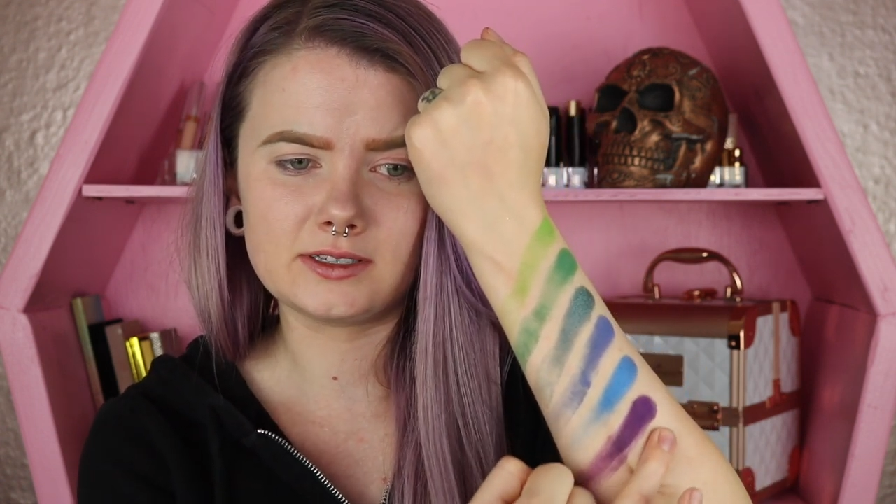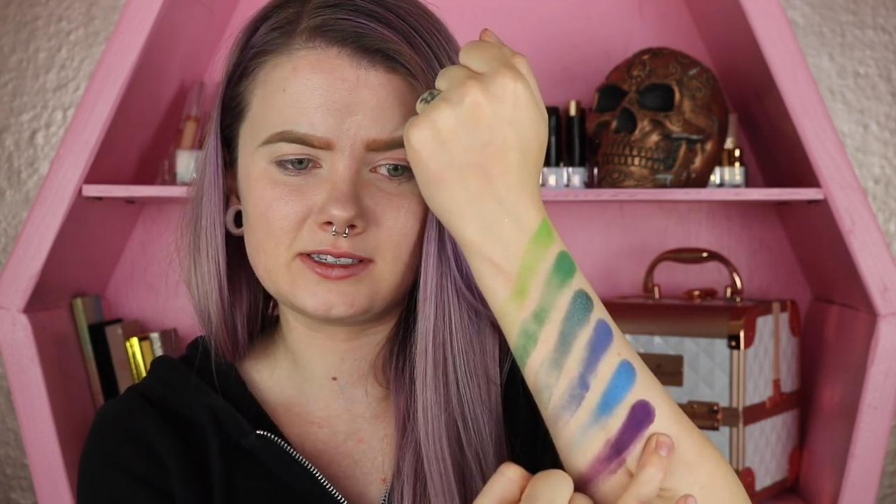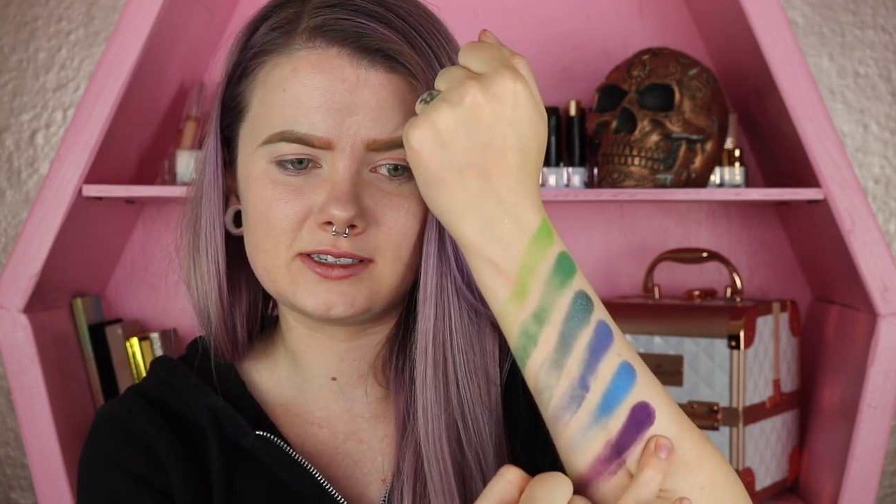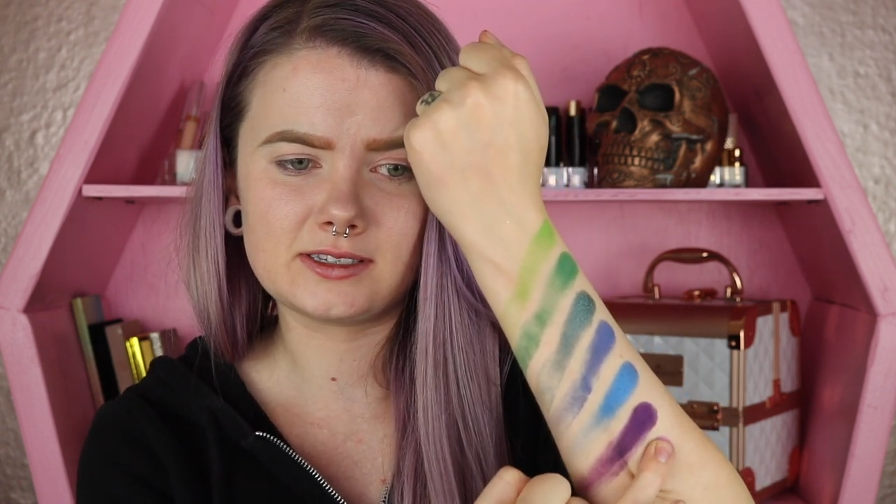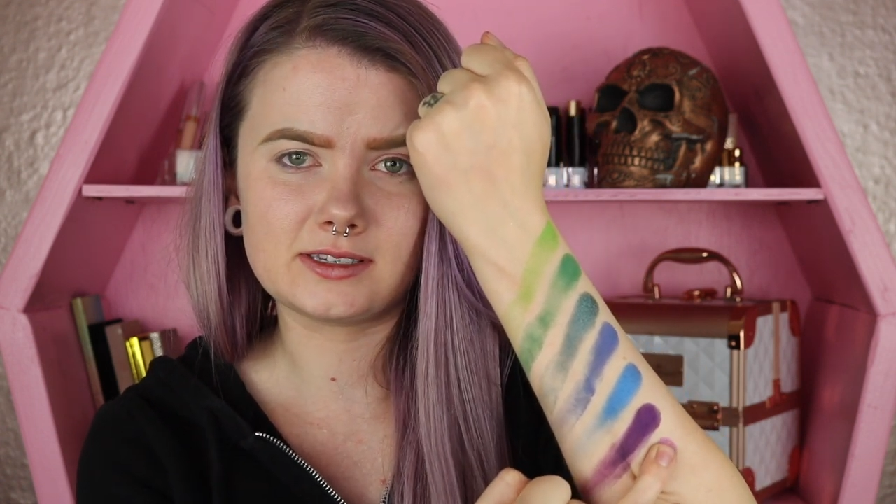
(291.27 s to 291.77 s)

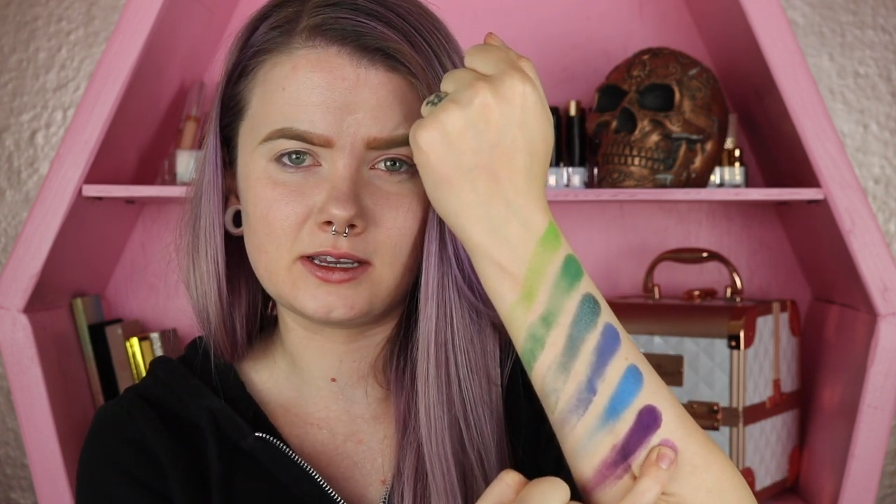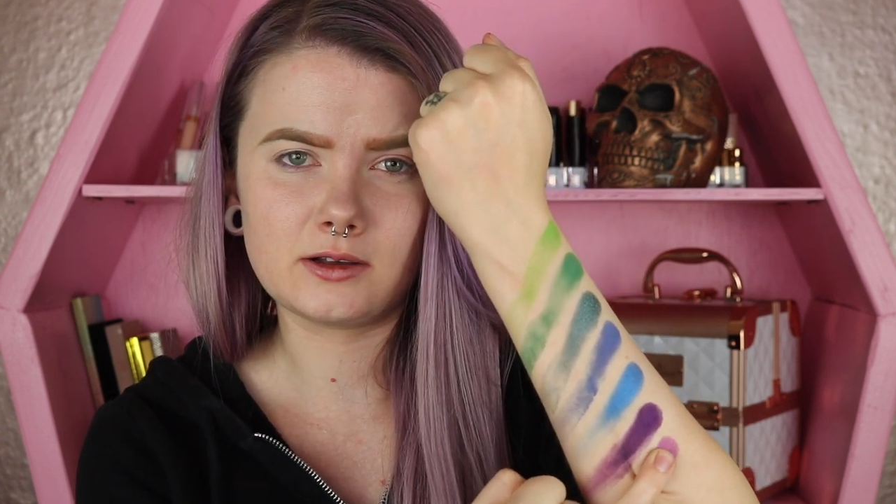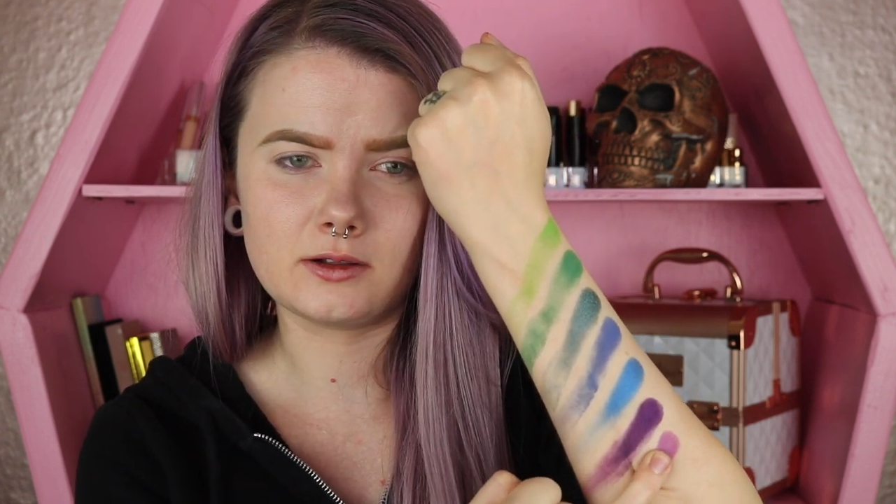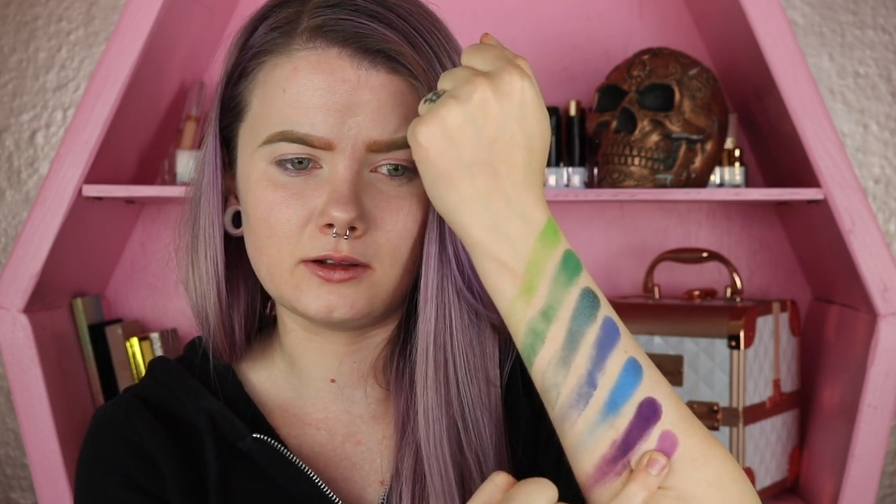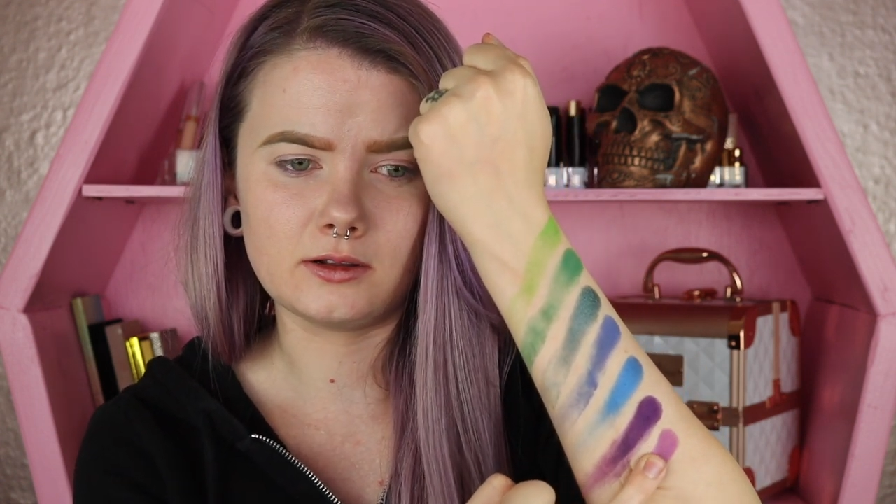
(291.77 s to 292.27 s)

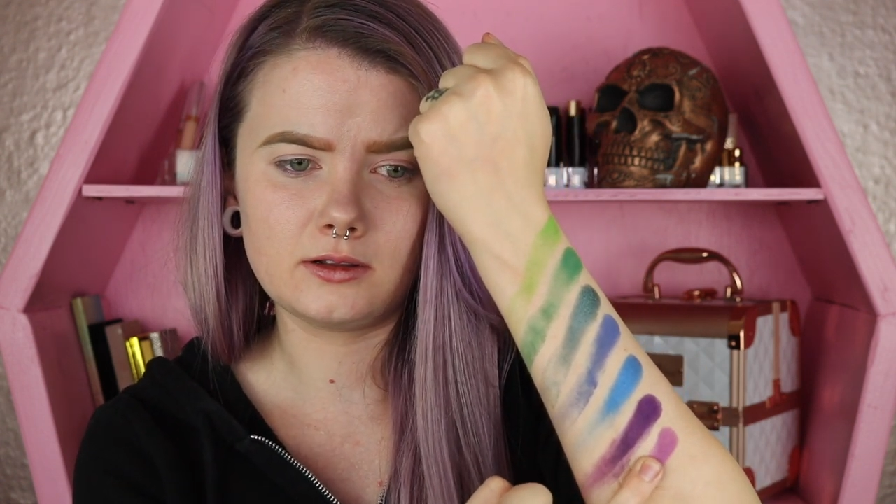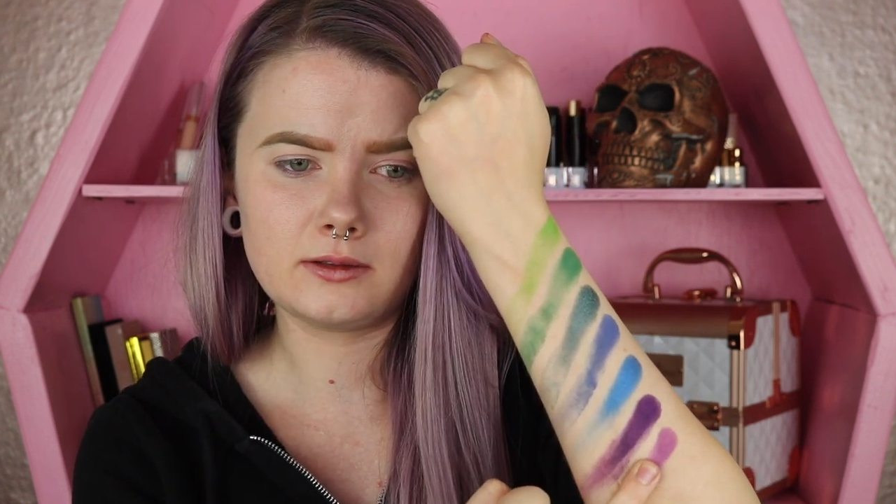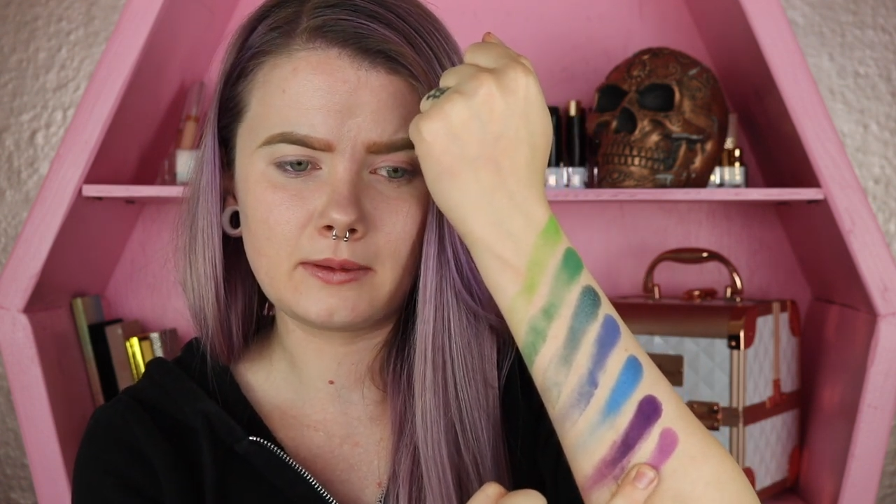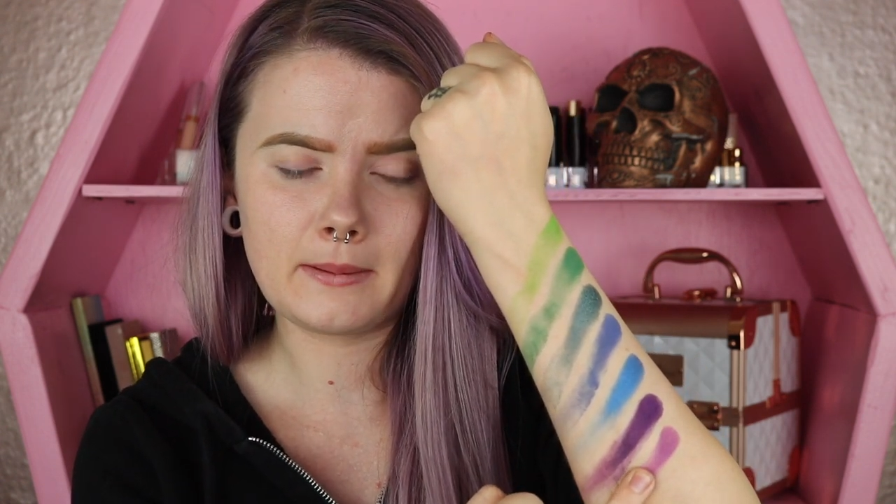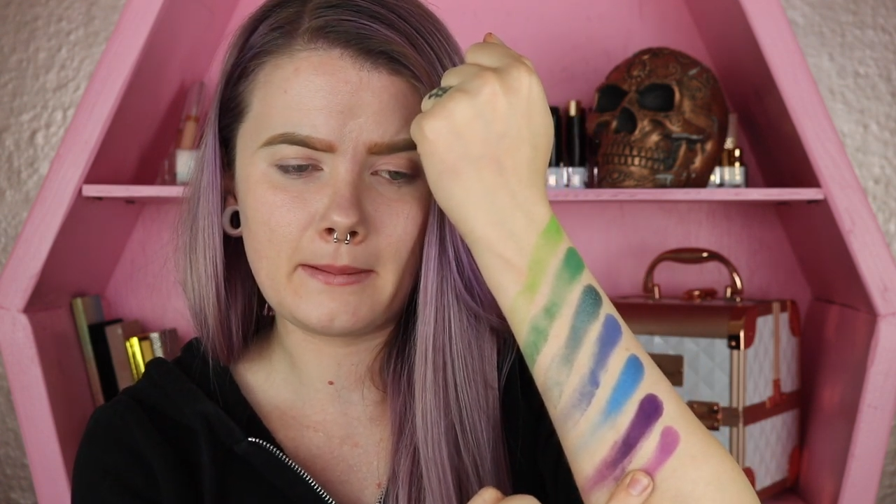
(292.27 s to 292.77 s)
Single.